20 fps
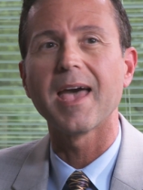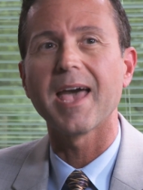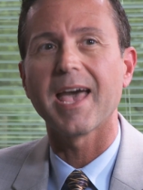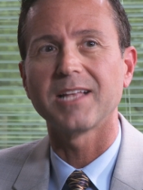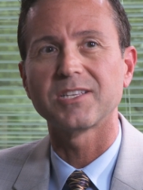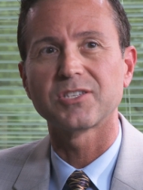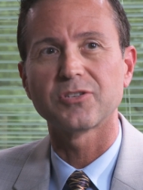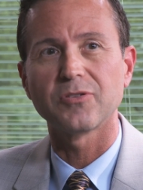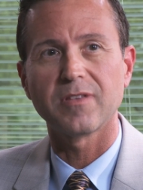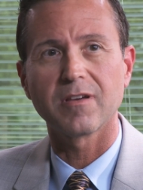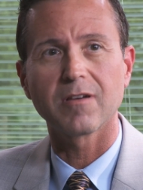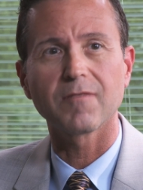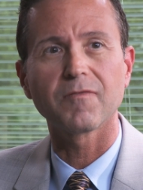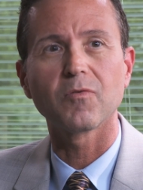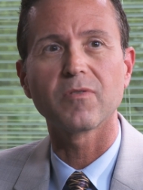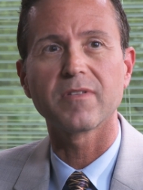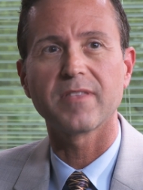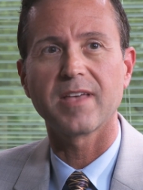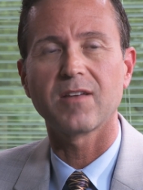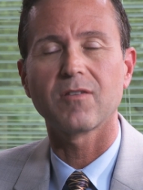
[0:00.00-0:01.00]
And so
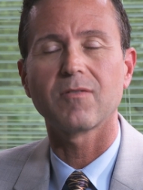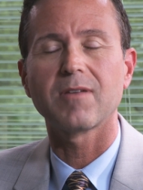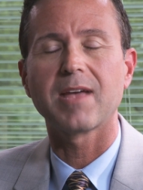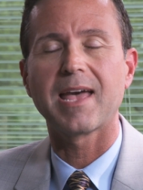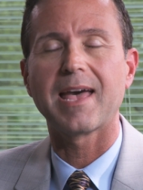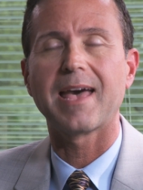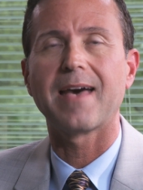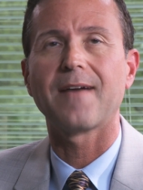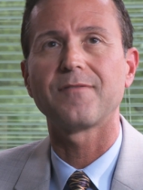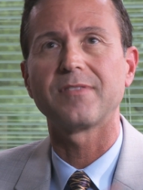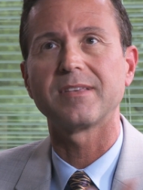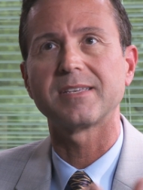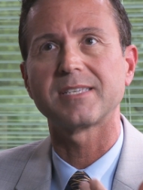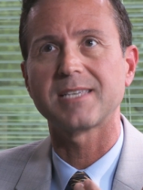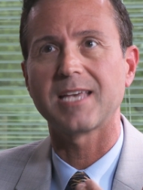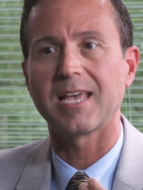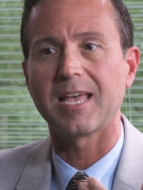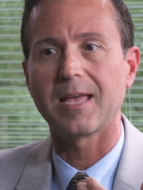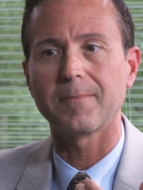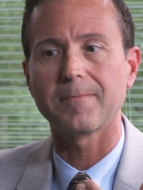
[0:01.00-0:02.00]
therefore, they don't have the
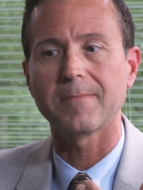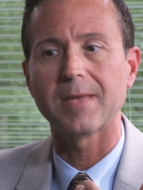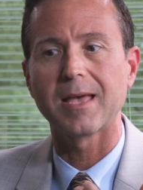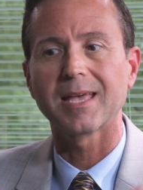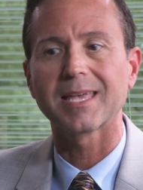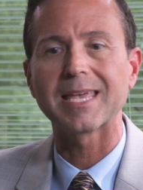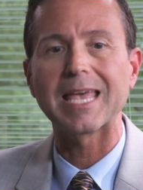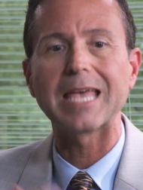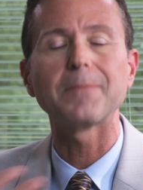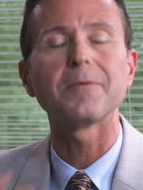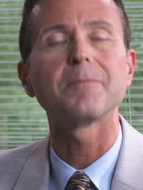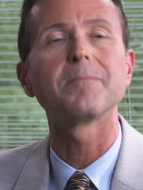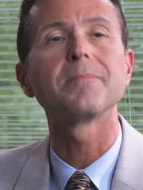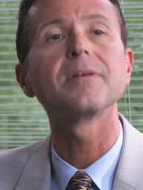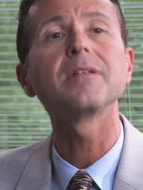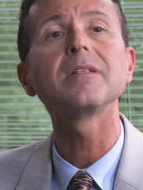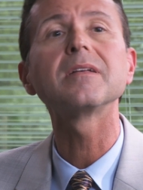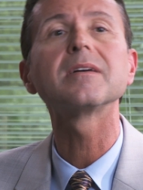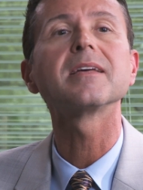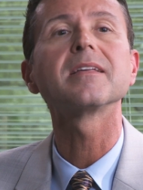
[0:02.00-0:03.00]
same
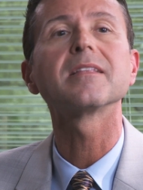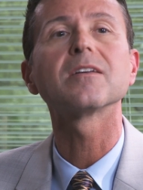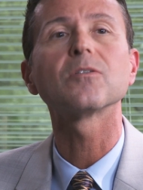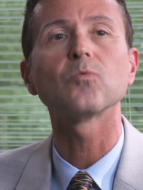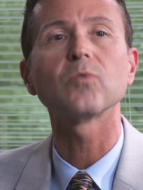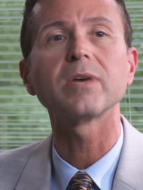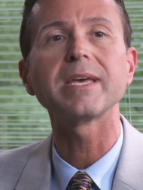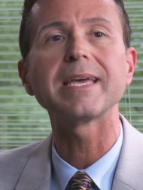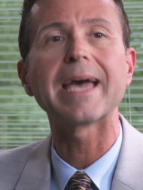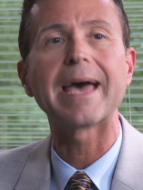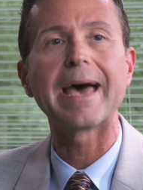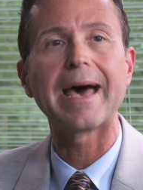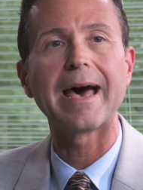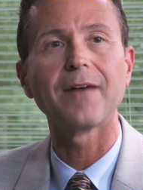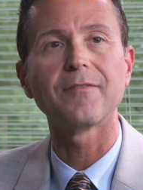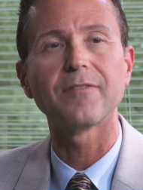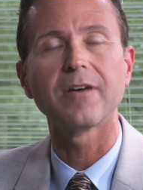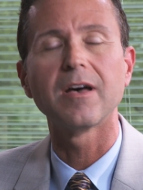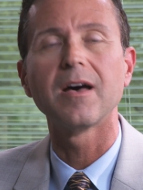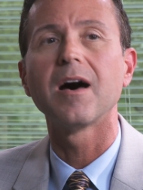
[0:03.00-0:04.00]
capability that we
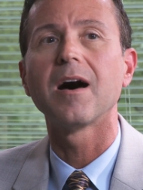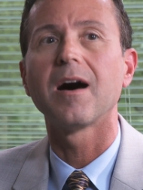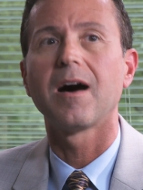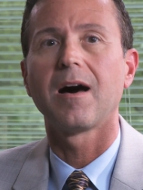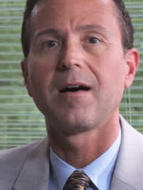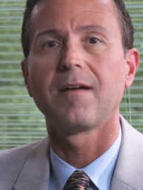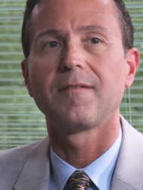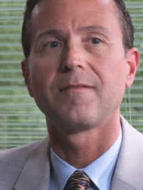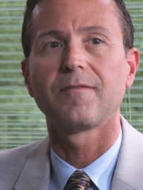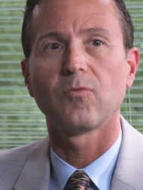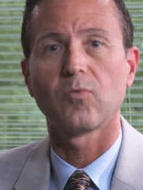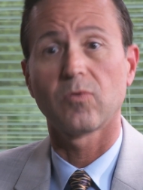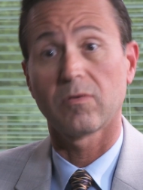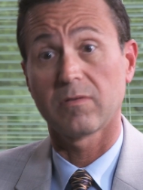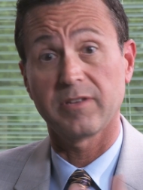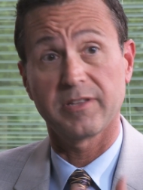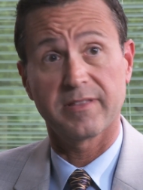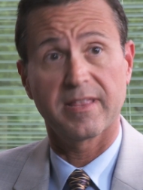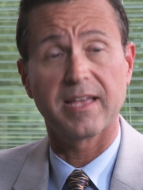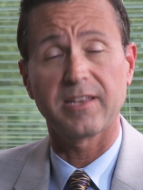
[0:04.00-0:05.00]
have of, or
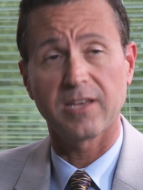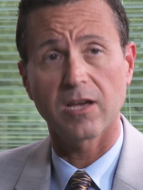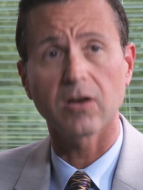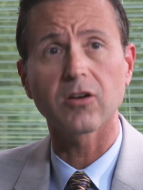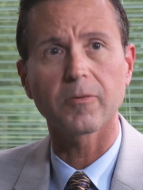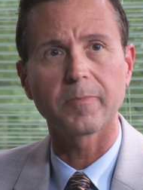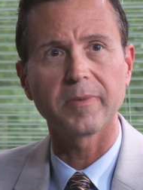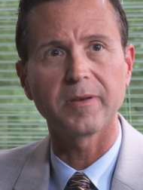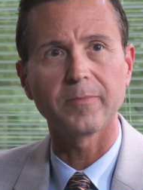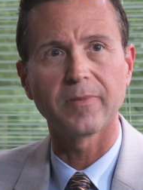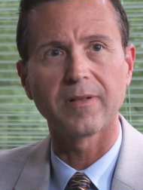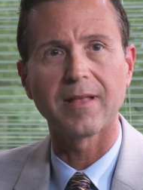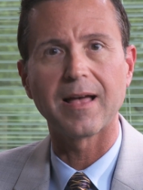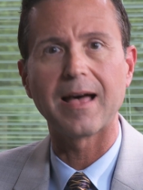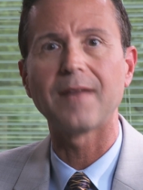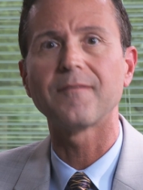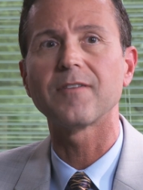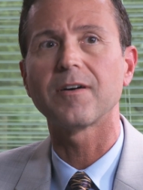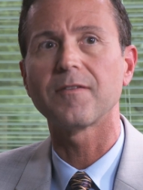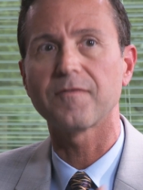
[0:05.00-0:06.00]
that younger people
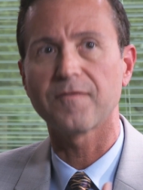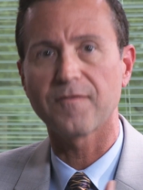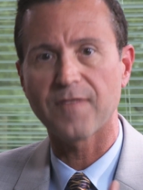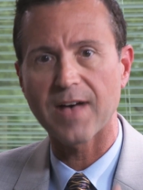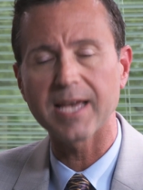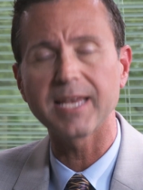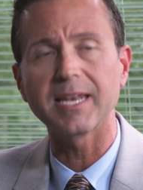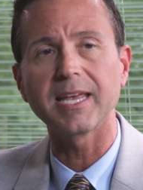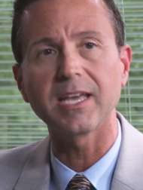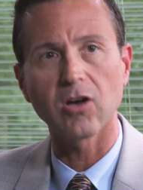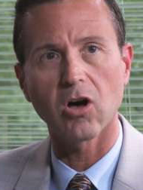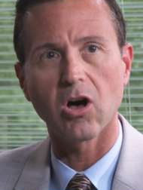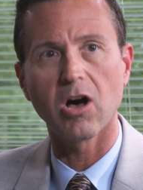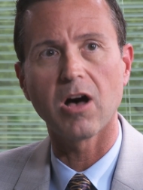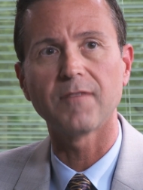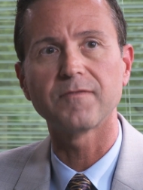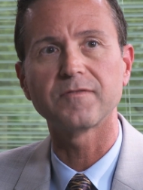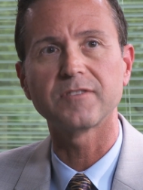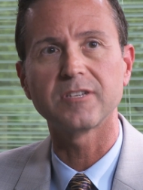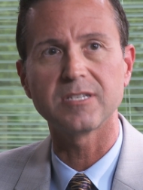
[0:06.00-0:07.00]
have of fighting
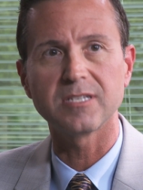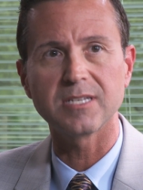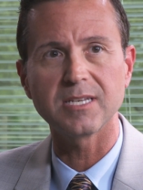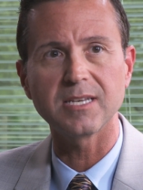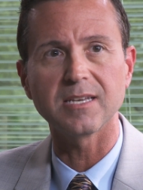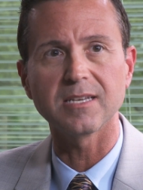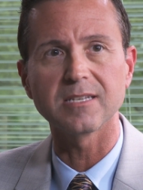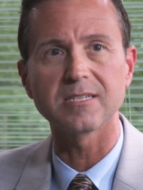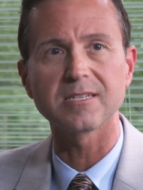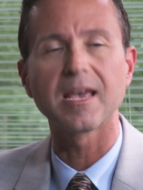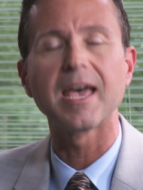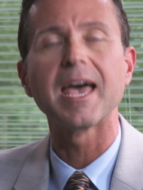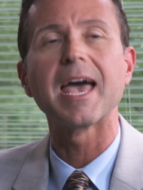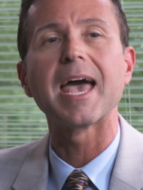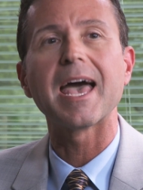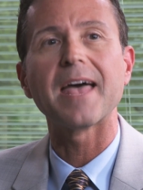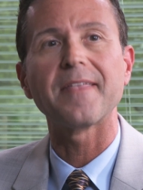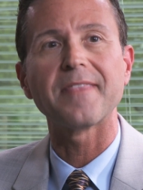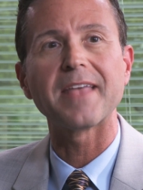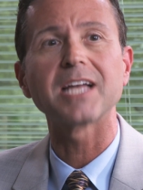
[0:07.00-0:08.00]
off disease.
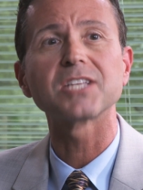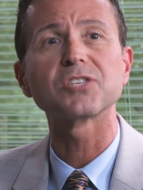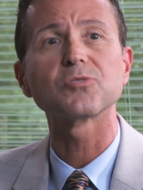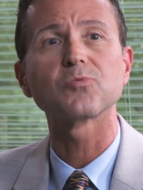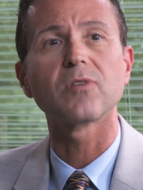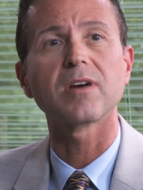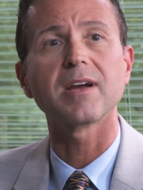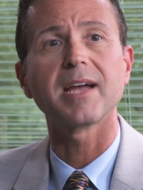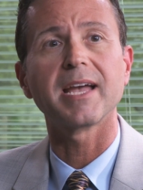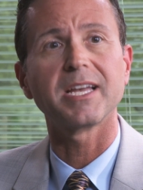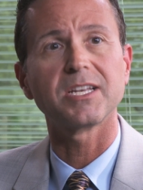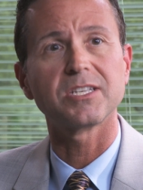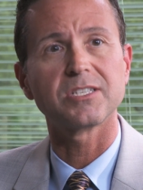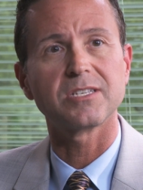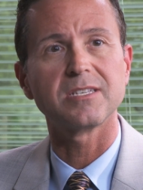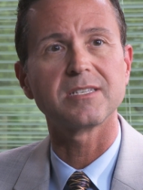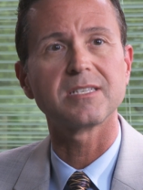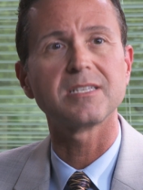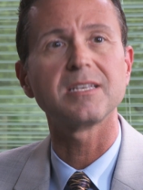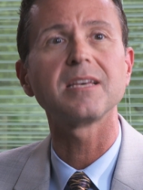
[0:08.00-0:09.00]
And that's where
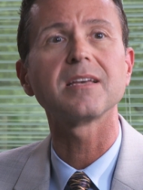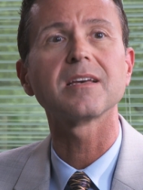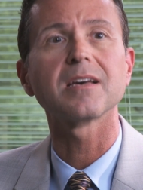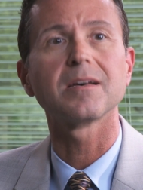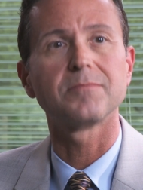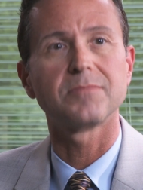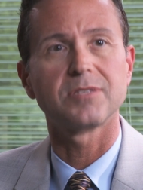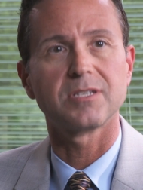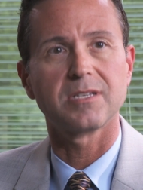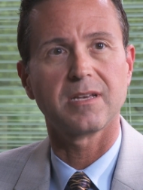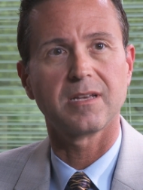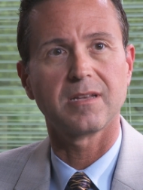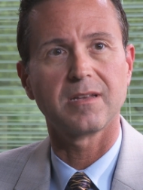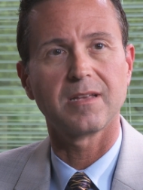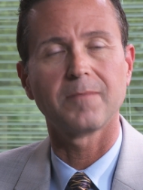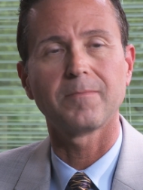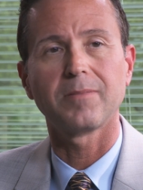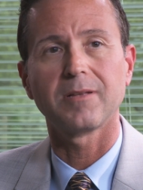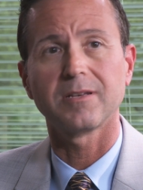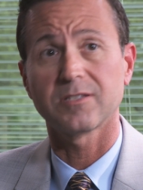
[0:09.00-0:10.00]
AHCC comes in
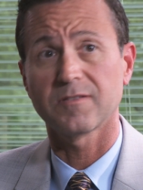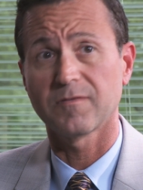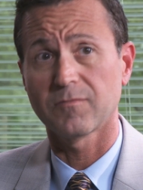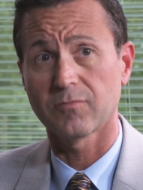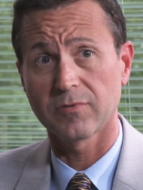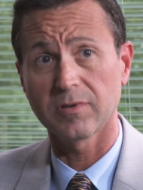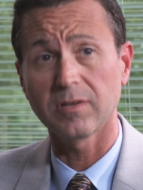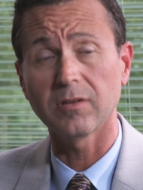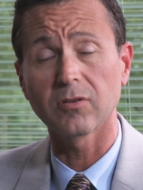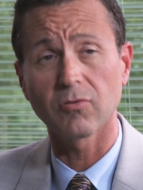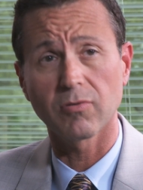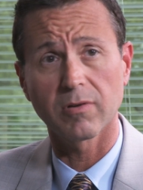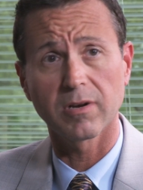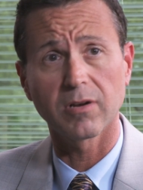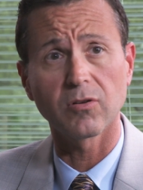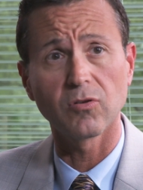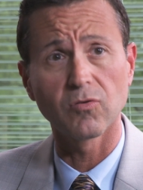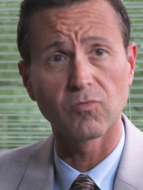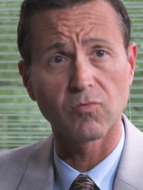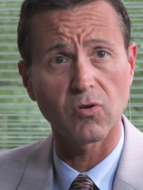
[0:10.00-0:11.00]
and plays a real
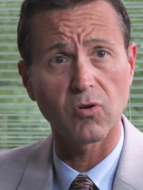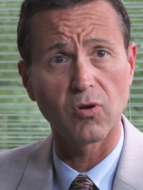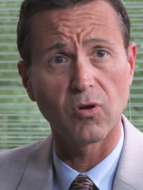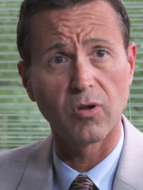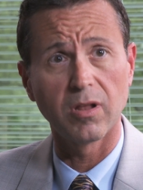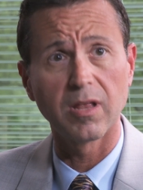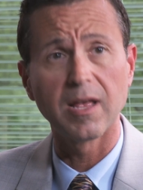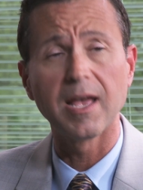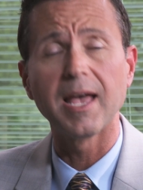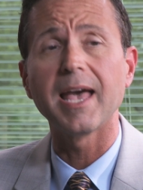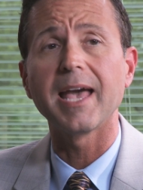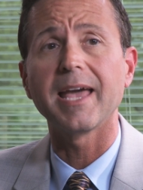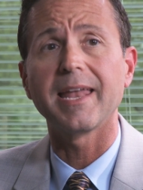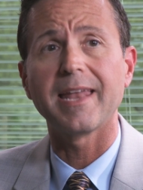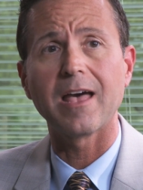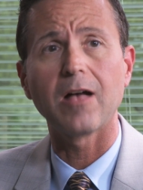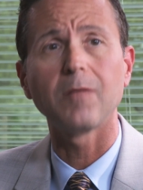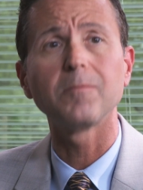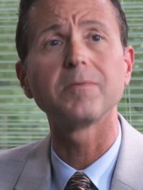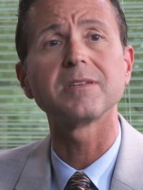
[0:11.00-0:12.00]
critical role in
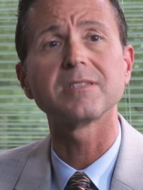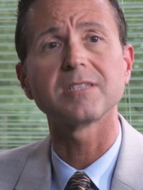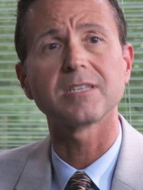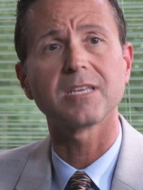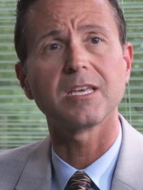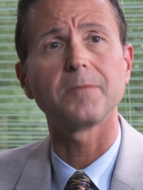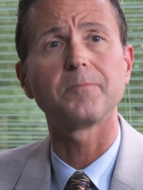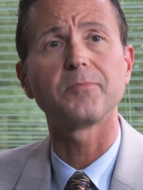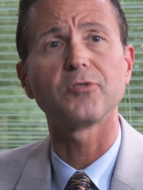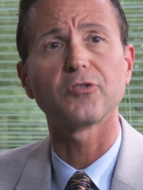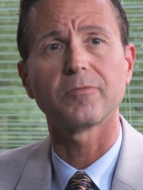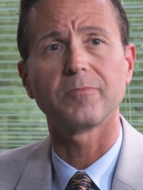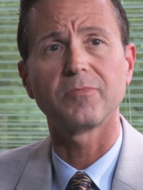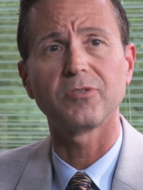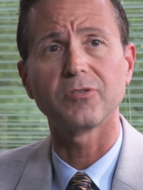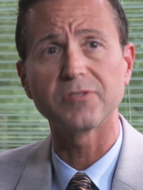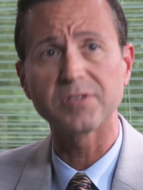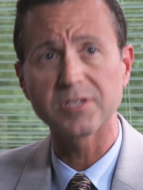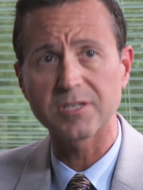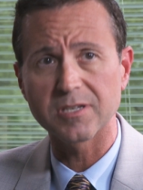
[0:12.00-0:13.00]
helping to keep your
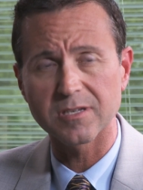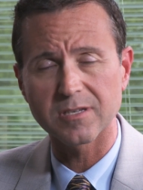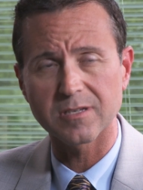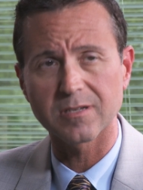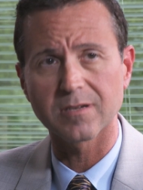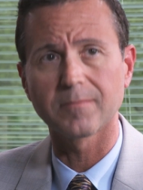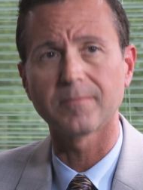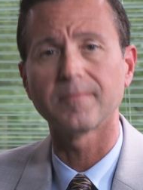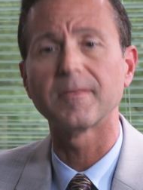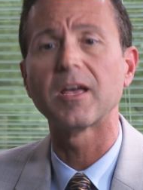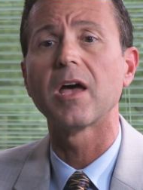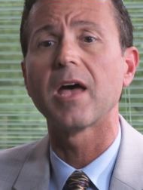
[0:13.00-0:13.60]
immune system